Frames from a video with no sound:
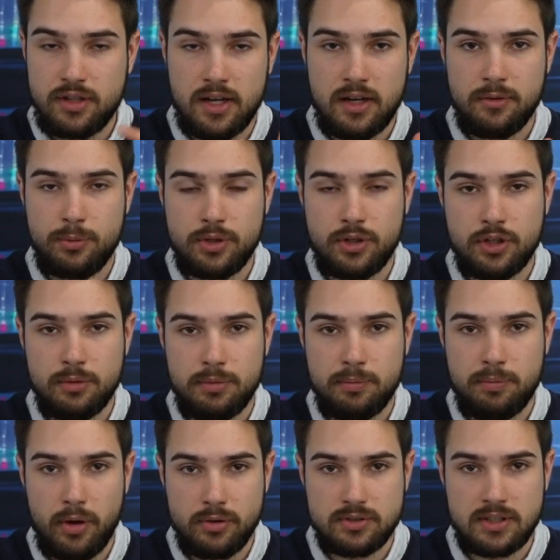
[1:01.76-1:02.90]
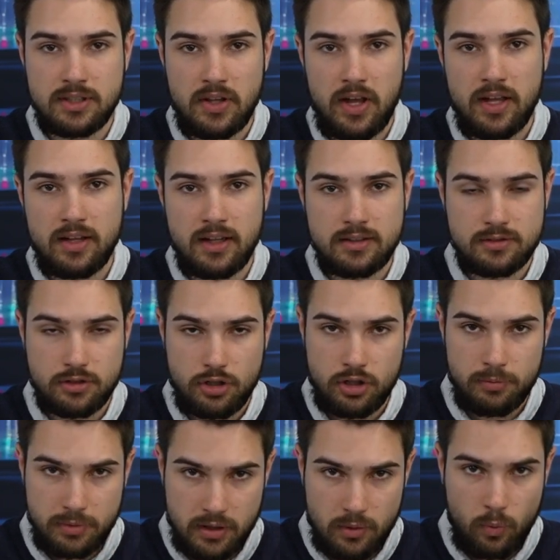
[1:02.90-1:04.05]
that we're going to be posting there. That's going
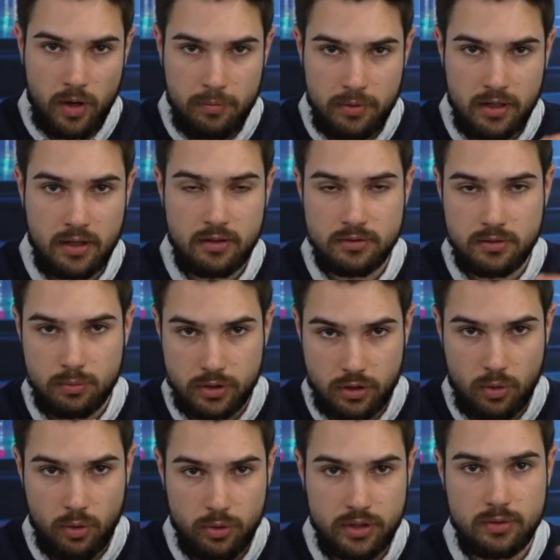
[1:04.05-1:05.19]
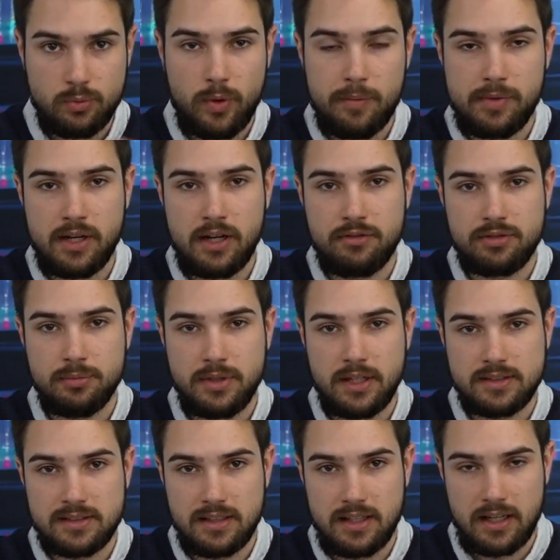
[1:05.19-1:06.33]
to be the webinar, the recorded webinar from
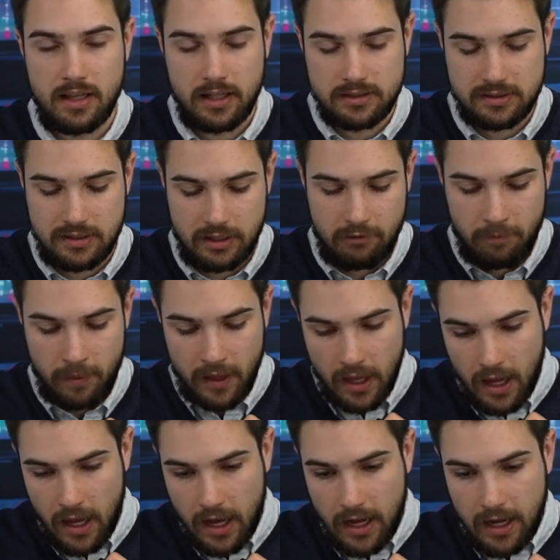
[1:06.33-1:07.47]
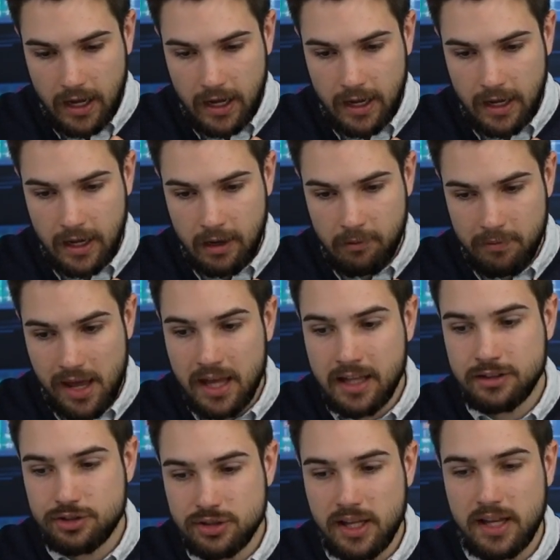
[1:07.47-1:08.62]
yesterday, last night.
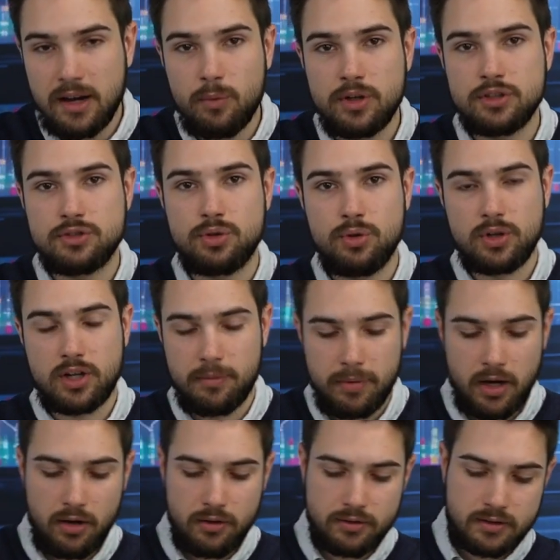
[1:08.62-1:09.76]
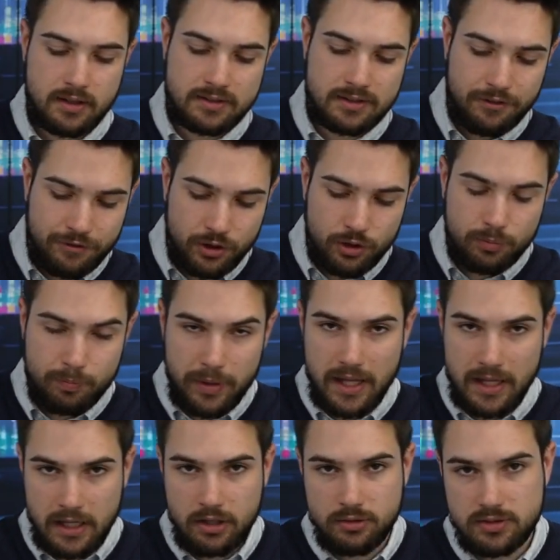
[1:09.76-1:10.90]
And today I want to talk about, there's a few
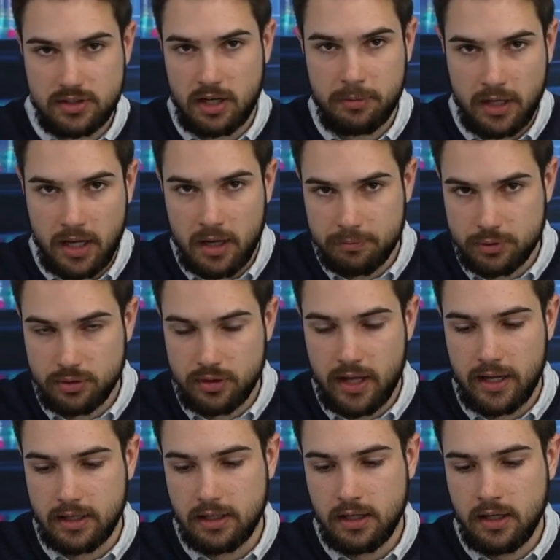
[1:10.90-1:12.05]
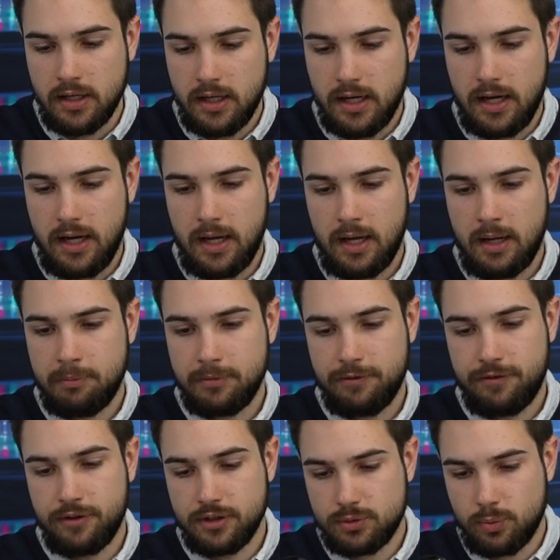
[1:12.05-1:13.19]
big news coming up today. The
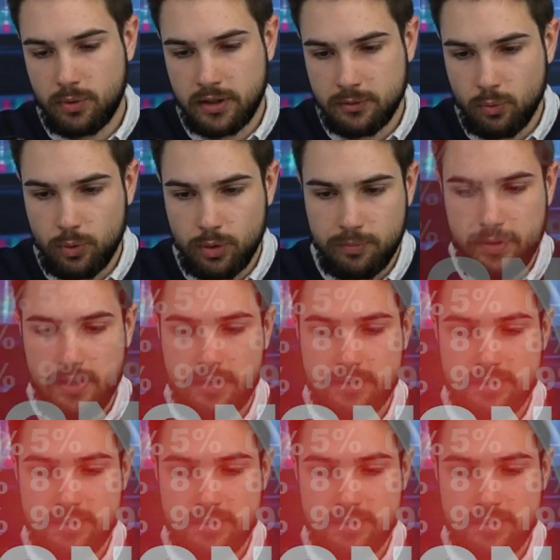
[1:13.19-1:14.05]
first one will be the